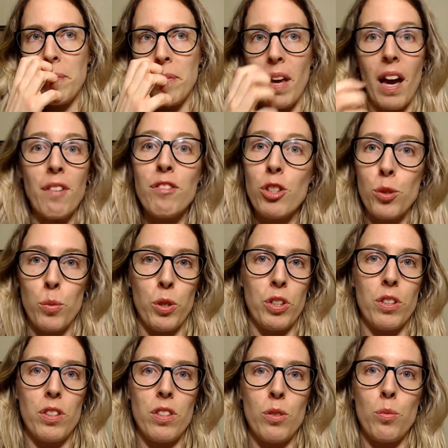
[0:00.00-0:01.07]

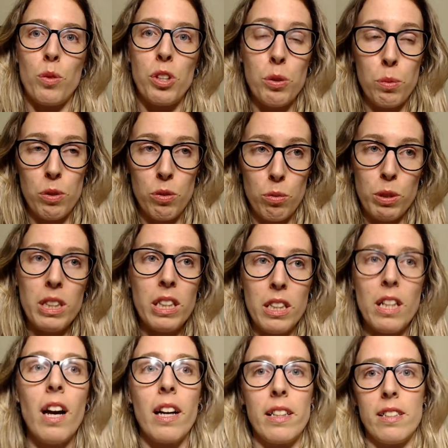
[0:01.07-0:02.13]
afterwards, which was really
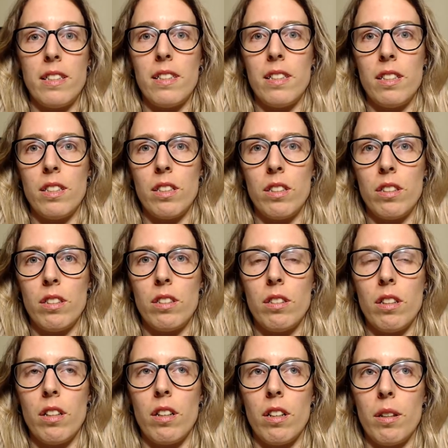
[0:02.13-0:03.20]
nice.
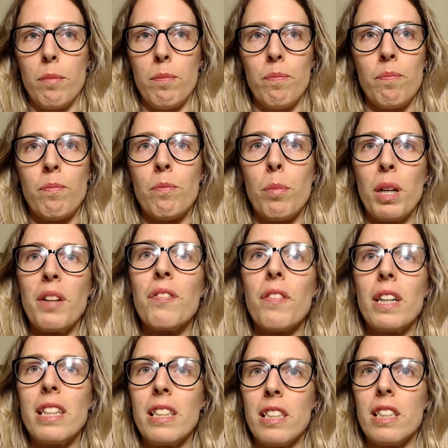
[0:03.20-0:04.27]
But if
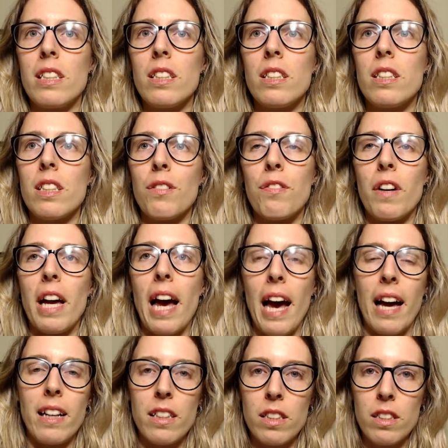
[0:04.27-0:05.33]
I
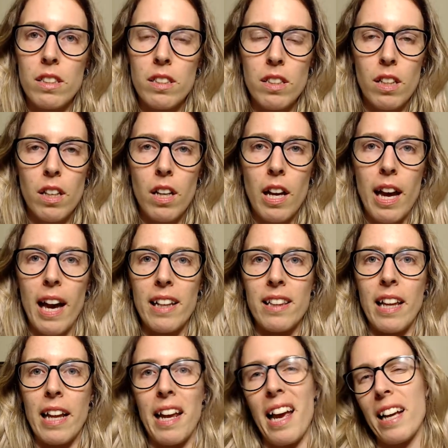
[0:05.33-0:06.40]
hadn't had
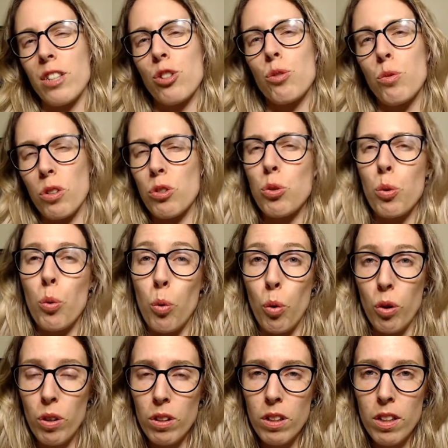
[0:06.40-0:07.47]
that extra
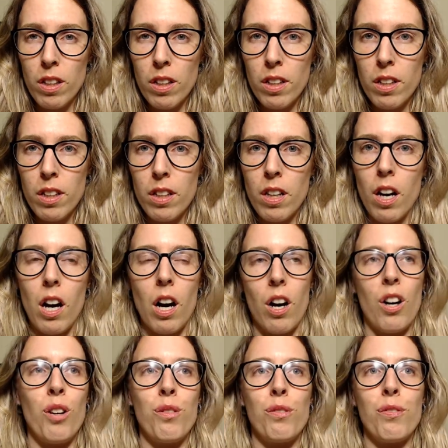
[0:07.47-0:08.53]
tool
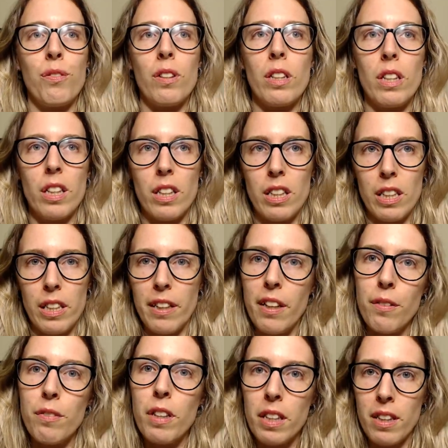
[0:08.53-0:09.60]
of
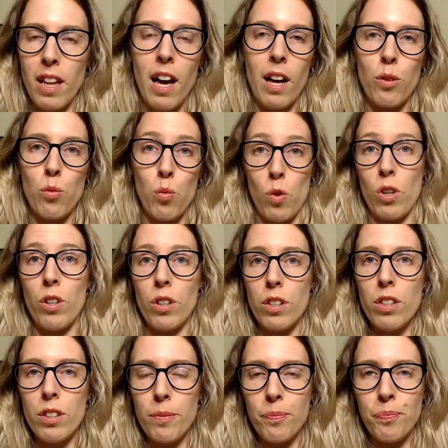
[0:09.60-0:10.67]
living that word